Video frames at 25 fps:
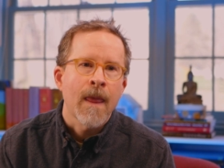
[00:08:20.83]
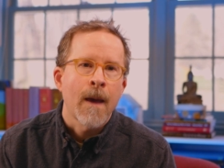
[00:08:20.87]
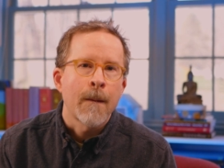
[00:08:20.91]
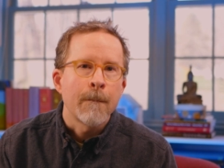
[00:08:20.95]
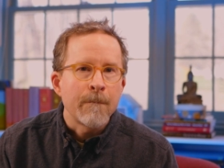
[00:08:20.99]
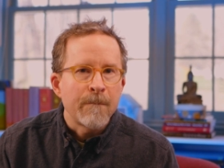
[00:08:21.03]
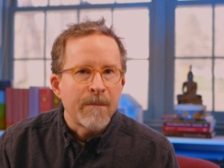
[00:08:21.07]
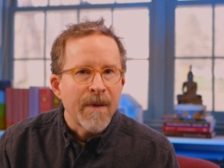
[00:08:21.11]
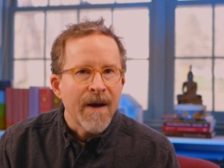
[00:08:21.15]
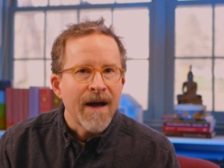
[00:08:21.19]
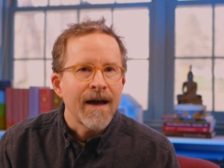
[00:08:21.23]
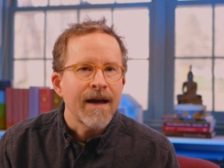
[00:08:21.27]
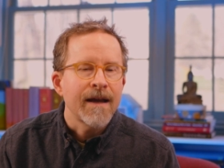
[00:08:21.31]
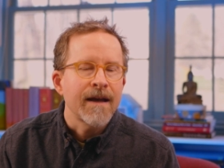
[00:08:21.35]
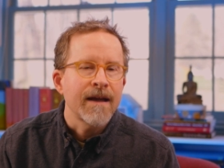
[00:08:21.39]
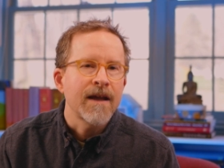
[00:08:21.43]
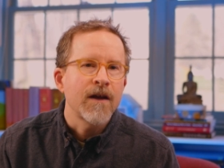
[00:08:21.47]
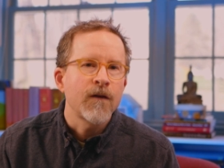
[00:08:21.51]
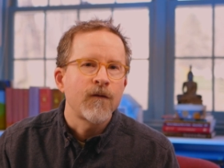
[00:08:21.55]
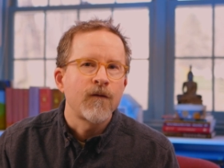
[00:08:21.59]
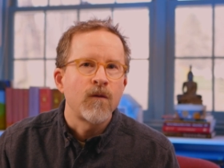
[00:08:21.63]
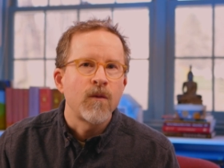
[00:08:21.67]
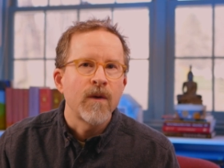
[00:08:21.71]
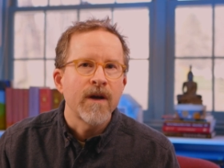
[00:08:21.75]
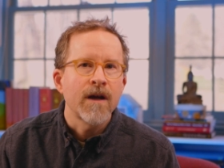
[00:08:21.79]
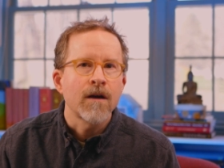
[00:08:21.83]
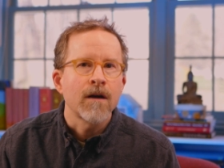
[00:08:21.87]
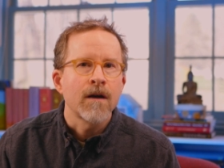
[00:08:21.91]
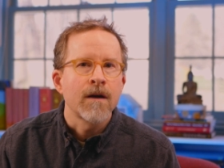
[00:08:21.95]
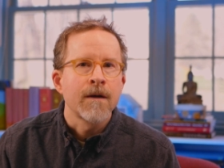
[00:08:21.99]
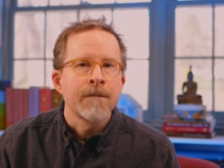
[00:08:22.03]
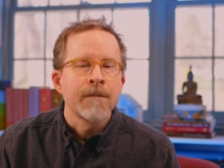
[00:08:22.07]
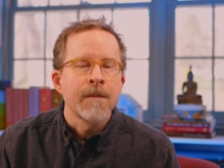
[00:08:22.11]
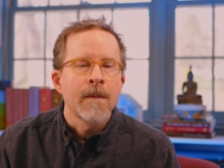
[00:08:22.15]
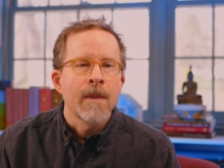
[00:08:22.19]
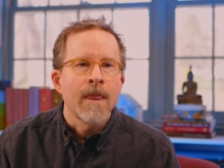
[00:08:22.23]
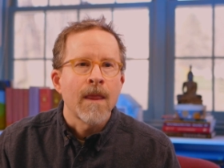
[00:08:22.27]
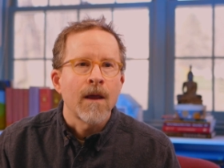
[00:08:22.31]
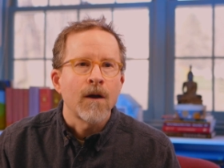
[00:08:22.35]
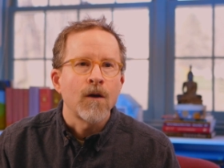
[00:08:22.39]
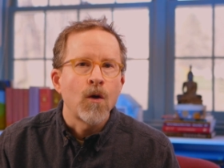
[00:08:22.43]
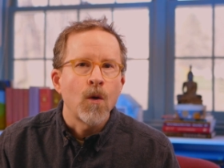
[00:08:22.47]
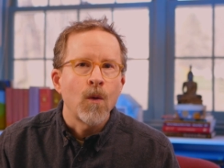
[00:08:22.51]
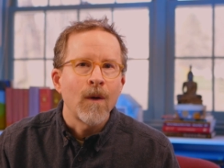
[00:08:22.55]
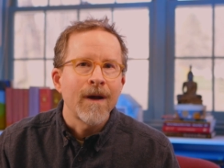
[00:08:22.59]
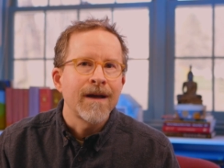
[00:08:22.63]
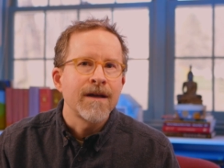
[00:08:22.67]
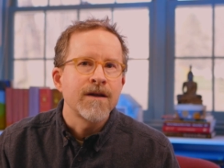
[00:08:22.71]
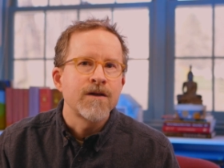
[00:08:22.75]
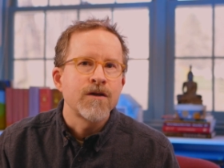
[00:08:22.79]
But if we're
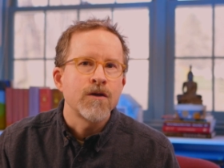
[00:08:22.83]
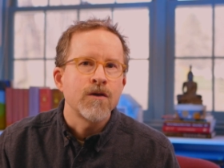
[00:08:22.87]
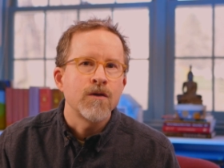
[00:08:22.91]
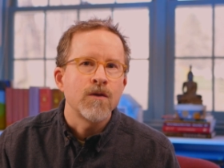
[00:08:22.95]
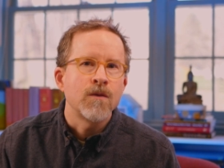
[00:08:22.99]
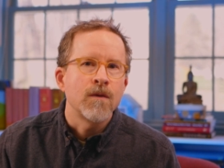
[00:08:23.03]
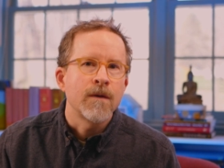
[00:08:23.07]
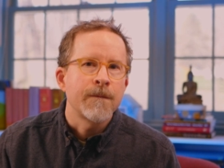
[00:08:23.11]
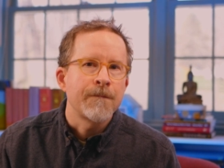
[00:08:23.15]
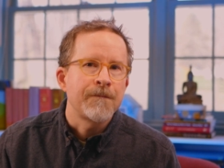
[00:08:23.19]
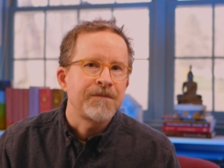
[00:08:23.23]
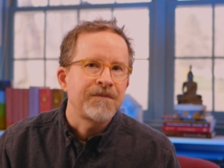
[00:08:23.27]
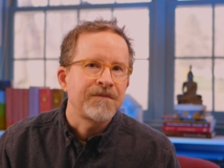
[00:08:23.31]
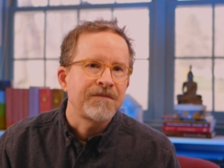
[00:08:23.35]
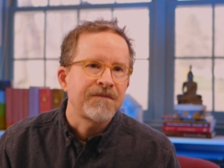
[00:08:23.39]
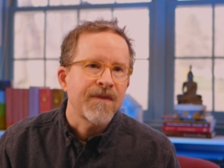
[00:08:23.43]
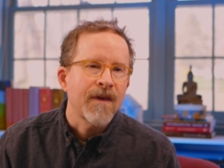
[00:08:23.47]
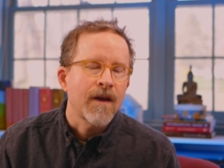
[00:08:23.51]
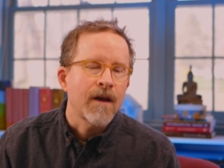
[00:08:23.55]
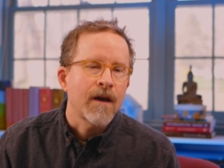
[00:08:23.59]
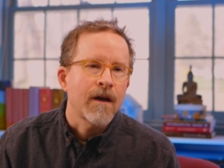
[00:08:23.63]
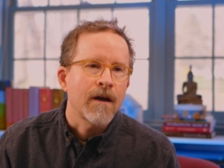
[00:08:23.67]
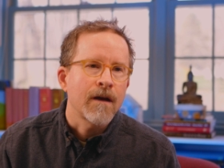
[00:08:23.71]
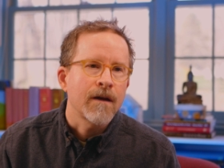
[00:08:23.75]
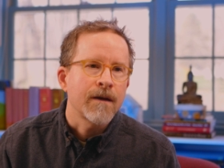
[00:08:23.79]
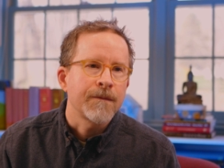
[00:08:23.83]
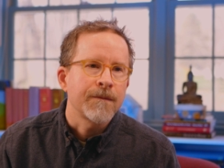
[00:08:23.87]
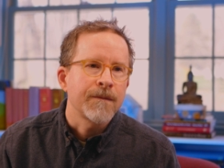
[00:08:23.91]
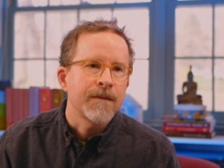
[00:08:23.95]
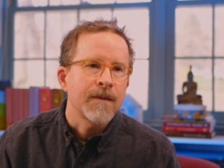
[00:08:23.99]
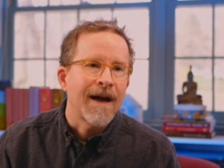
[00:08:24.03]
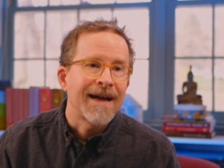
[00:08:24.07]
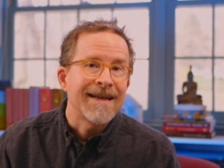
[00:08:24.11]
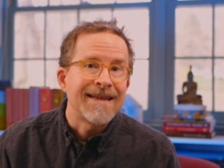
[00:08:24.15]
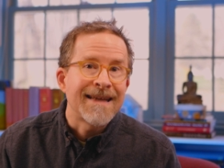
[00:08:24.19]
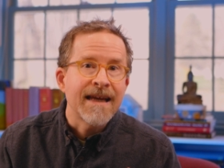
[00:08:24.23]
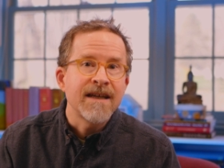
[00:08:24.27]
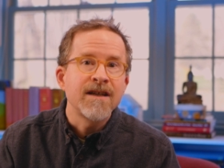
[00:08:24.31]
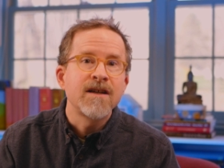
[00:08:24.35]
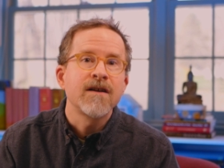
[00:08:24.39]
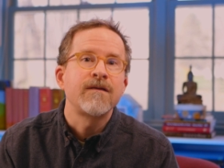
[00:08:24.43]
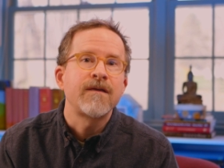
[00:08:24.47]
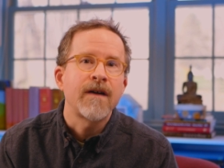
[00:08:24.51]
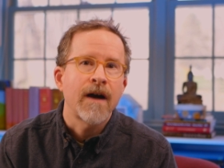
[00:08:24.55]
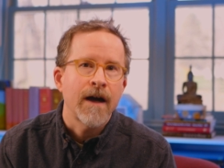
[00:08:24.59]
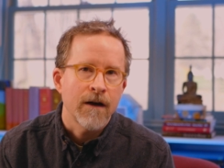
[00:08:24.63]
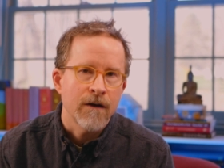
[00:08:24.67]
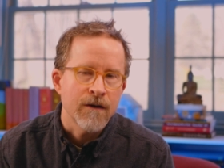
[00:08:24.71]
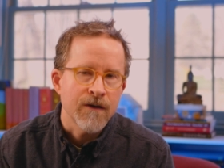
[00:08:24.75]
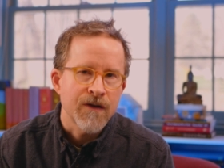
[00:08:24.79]
going to uh,
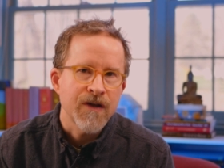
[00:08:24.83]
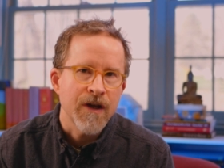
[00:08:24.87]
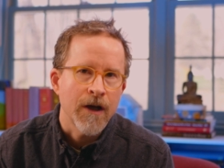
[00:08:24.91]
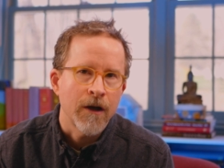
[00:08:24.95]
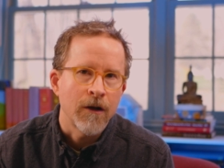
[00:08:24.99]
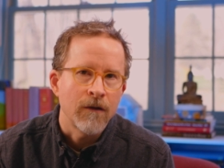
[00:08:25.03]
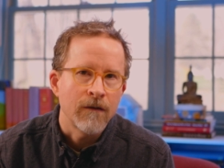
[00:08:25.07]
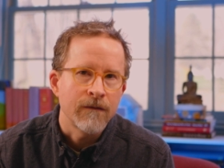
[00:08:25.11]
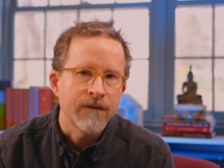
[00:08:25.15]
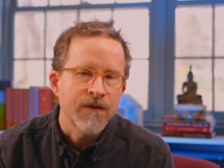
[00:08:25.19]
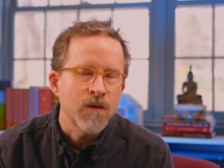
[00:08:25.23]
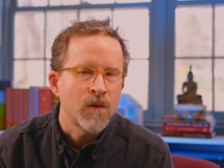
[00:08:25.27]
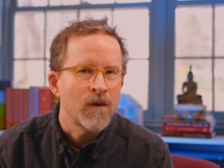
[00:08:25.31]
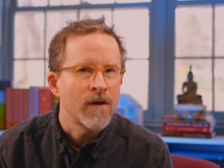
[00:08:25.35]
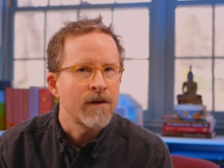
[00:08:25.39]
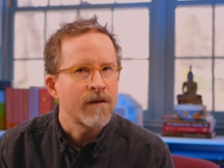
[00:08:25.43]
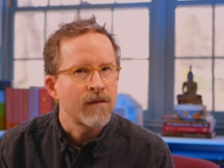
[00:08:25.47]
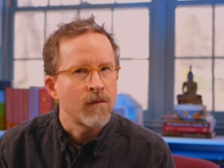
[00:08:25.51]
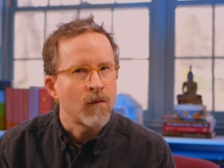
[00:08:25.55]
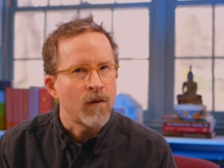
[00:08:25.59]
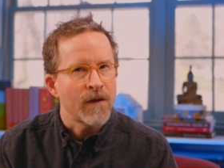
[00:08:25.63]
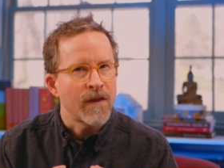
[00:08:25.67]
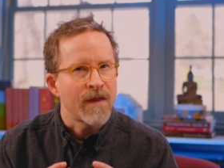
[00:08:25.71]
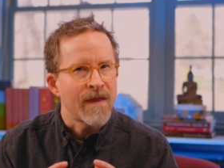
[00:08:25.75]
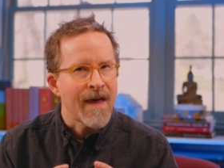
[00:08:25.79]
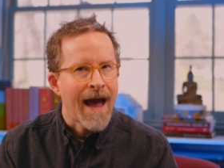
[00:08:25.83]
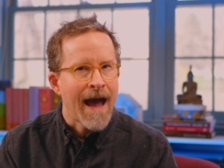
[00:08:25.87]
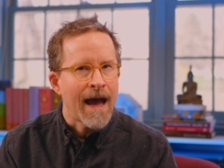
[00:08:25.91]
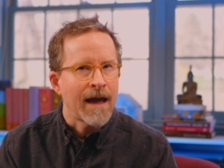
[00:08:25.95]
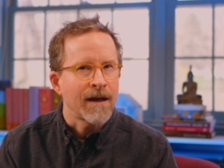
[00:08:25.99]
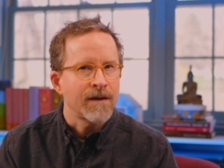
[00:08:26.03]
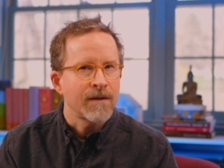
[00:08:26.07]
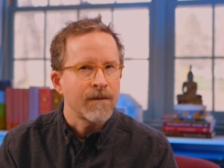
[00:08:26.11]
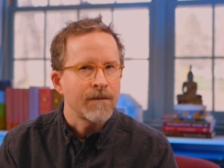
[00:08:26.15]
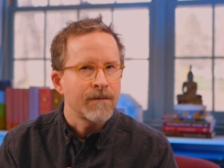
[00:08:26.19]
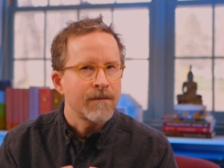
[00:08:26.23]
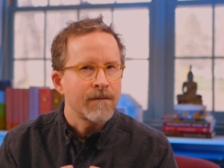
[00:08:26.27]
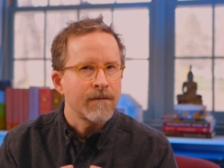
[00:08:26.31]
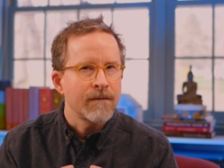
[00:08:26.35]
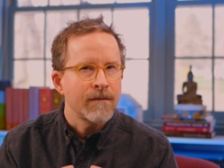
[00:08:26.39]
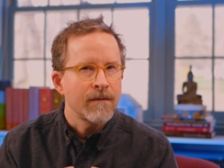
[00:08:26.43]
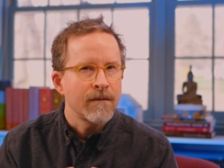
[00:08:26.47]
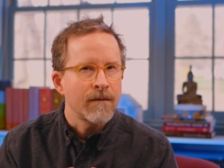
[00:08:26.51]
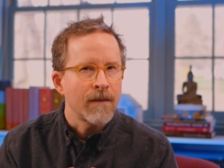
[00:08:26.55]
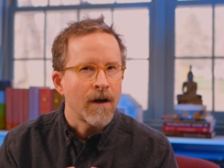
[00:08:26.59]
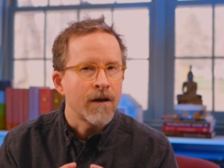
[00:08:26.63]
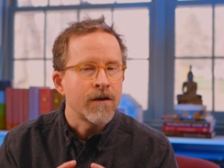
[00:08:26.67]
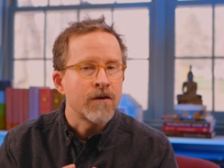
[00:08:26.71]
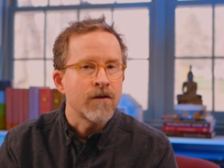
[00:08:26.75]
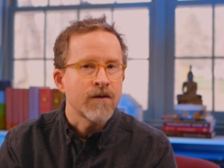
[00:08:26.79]
identify ourselves with, with that
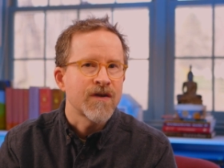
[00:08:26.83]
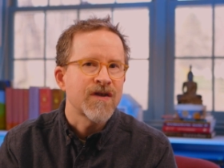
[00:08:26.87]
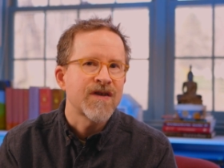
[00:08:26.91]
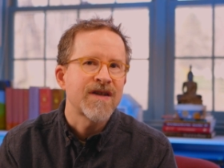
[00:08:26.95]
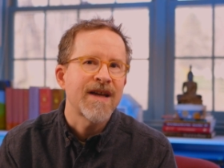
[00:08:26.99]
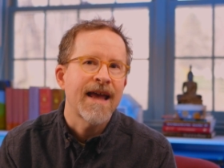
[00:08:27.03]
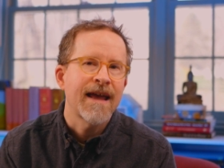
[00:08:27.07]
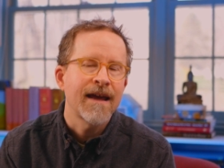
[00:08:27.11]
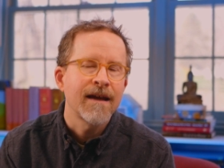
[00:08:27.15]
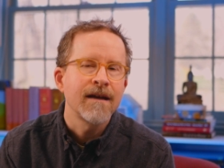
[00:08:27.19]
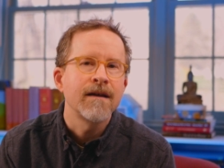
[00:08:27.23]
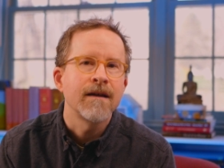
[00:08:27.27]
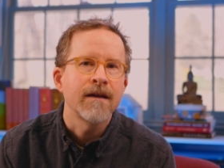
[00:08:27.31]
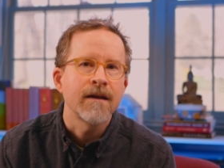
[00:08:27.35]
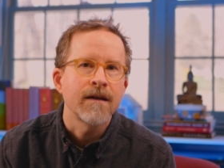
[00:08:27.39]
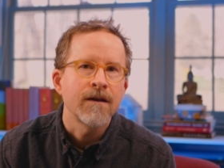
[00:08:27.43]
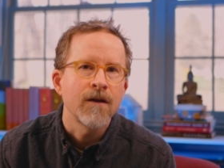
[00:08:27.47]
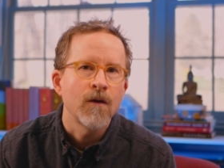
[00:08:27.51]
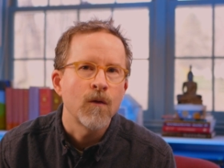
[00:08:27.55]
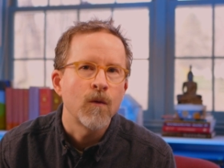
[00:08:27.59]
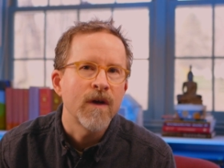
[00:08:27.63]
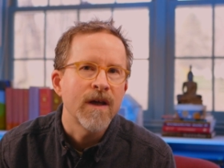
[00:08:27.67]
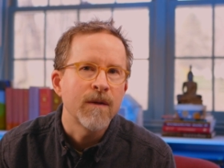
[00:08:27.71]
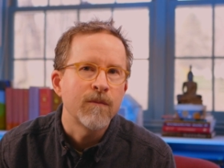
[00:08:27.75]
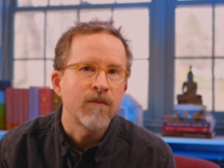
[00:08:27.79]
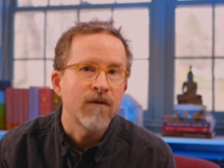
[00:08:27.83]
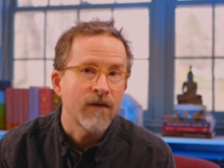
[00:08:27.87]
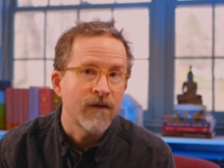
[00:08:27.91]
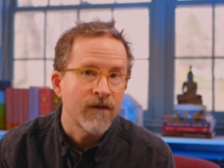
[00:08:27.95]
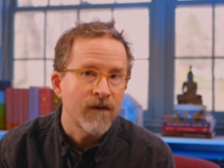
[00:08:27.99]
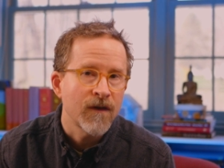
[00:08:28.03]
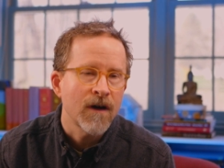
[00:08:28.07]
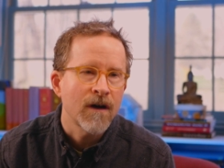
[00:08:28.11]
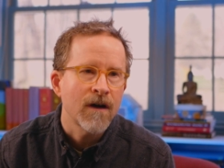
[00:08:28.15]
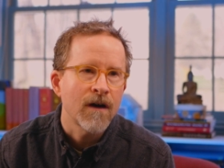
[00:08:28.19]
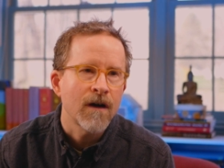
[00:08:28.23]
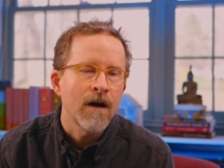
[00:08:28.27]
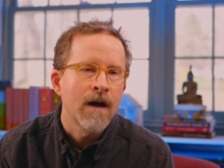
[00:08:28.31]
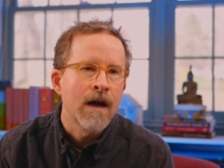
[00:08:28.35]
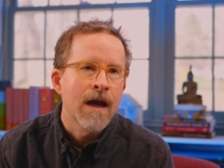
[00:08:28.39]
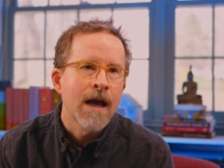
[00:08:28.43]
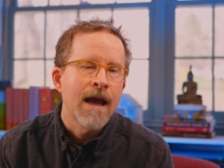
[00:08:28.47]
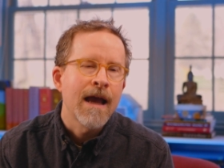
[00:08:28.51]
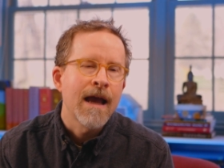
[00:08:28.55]
understanding that we prefer,